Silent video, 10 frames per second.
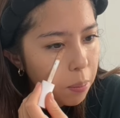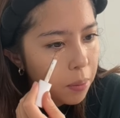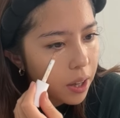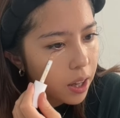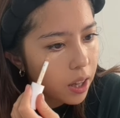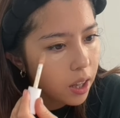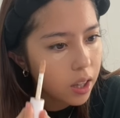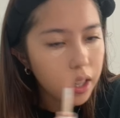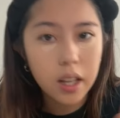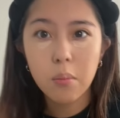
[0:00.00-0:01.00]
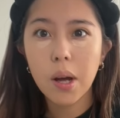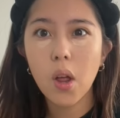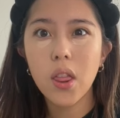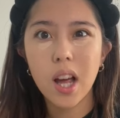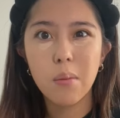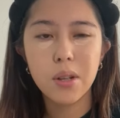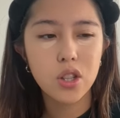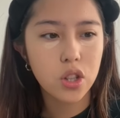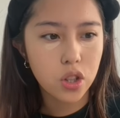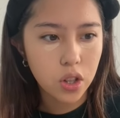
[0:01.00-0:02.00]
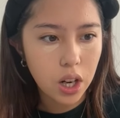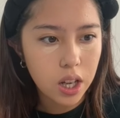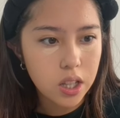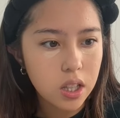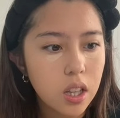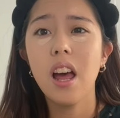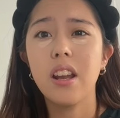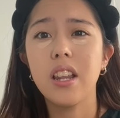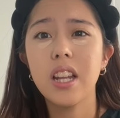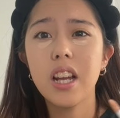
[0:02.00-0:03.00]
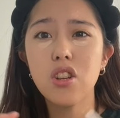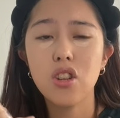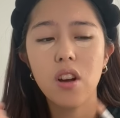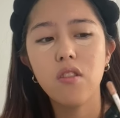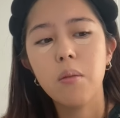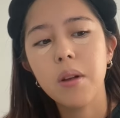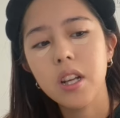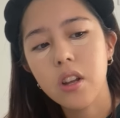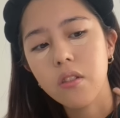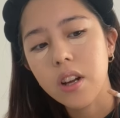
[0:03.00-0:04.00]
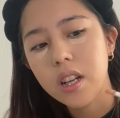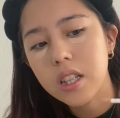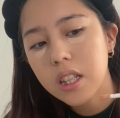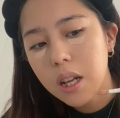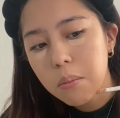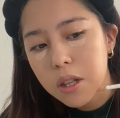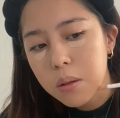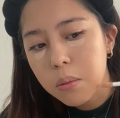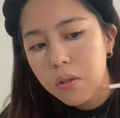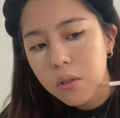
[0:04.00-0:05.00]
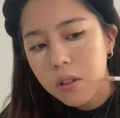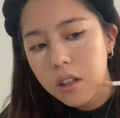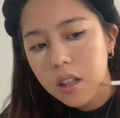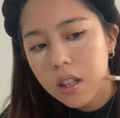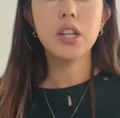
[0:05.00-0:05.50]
bit, like about that much under your eyes, and then I just cover up any other redness that I missed before.